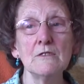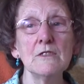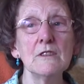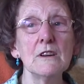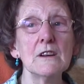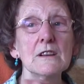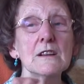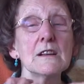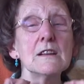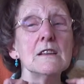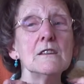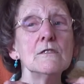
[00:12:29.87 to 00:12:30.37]

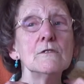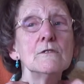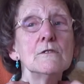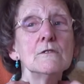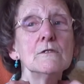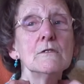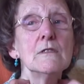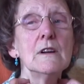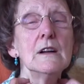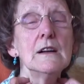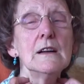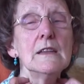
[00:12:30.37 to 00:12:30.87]
You had
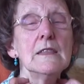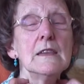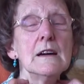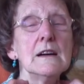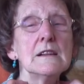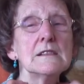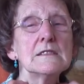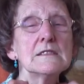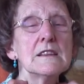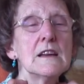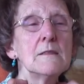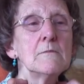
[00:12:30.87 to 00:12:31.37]
little,
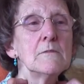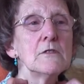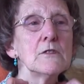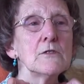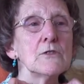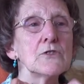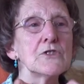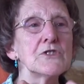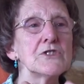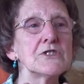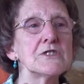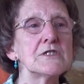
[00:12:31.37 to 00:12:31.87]
that time,
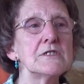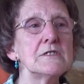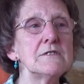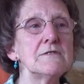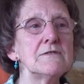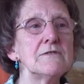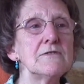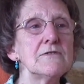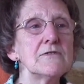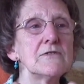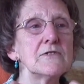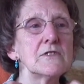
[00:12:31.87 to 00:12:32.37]
little
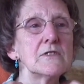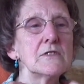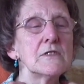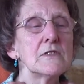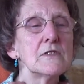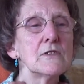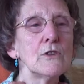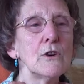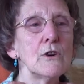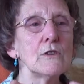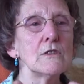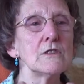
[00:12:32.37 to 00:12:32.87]
stiff
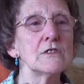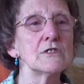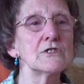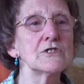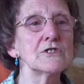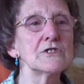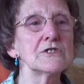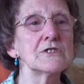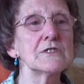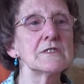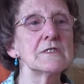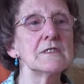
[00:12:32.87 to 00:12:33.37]

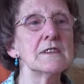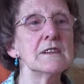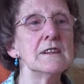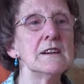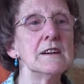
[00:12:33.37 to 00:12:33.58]
collars,